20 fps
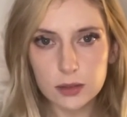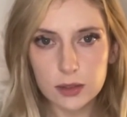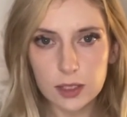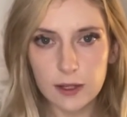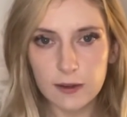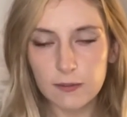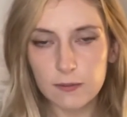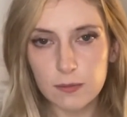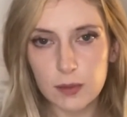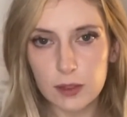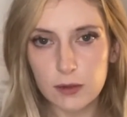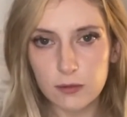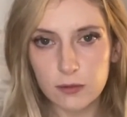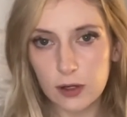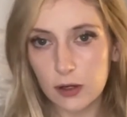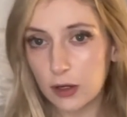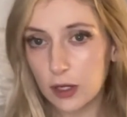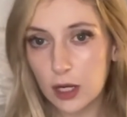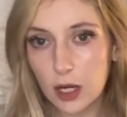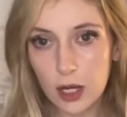They've been
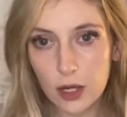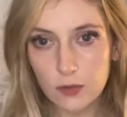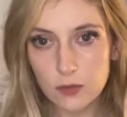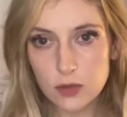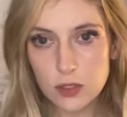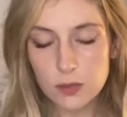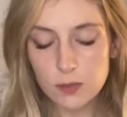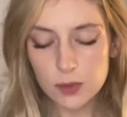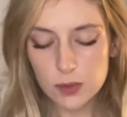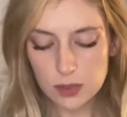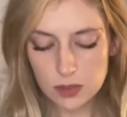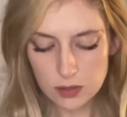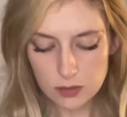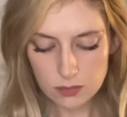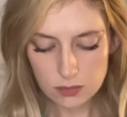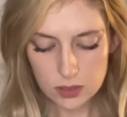very comfortable,